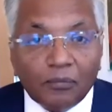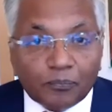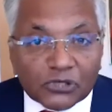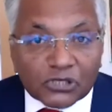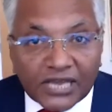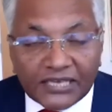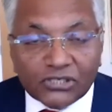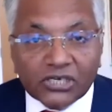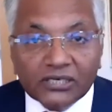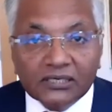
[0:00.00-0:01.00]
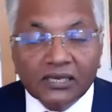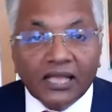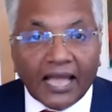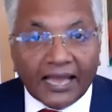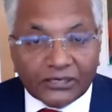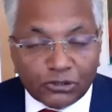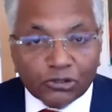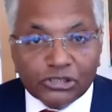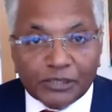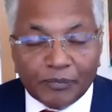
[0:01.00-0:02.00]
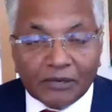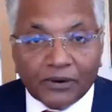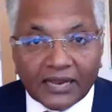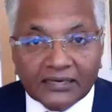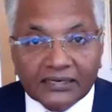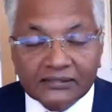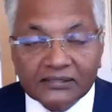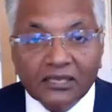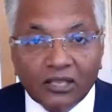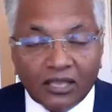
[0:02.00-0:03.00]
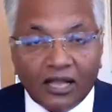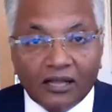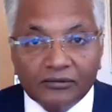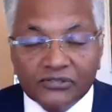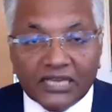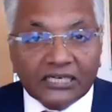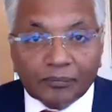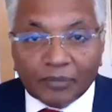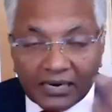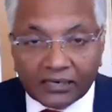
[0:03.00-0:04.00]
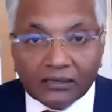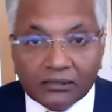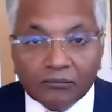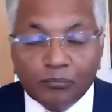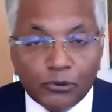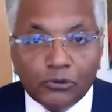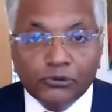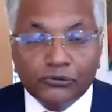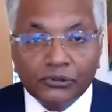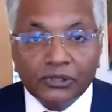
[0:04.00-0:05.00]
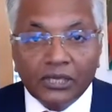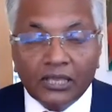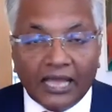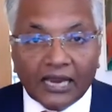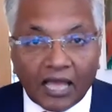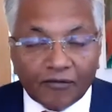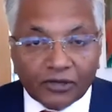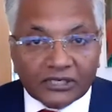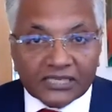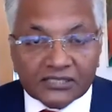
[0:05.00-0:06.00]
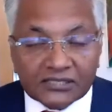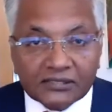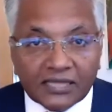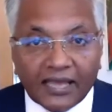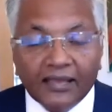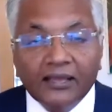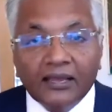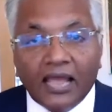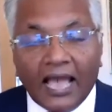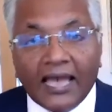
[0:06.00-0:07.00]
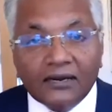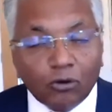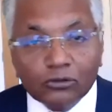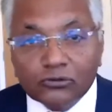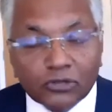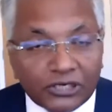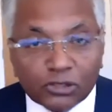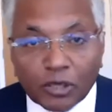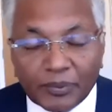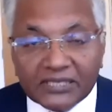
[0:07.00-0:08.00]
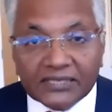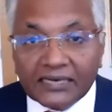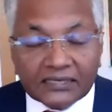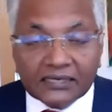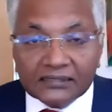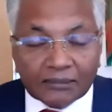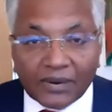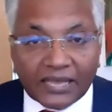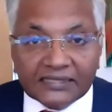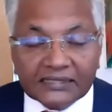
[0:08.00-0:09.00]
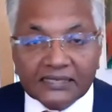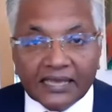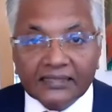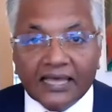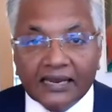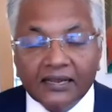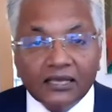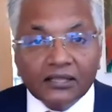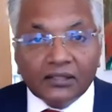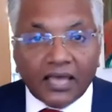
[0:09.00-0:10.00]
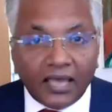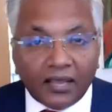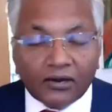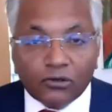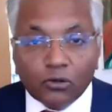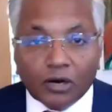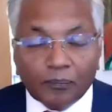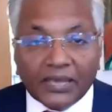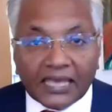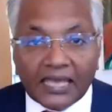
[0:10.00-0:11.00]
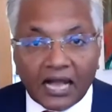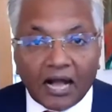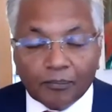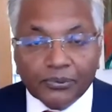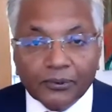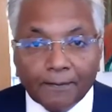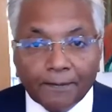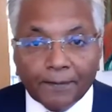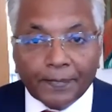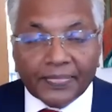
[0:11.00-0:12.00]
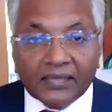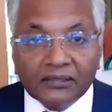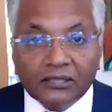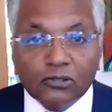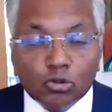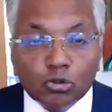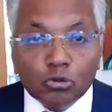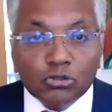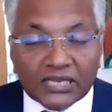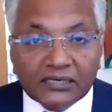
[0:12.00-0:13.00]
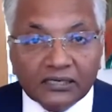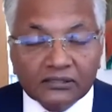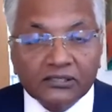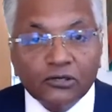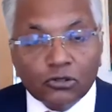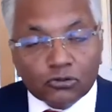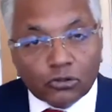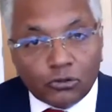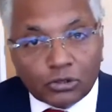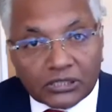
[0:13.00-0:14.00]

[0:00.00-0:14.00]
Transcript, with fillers: stationed at your GP practice, uh, set up a little booth and have your tests there and also in shopping centers and places like that. There you are picking up the true signals. So you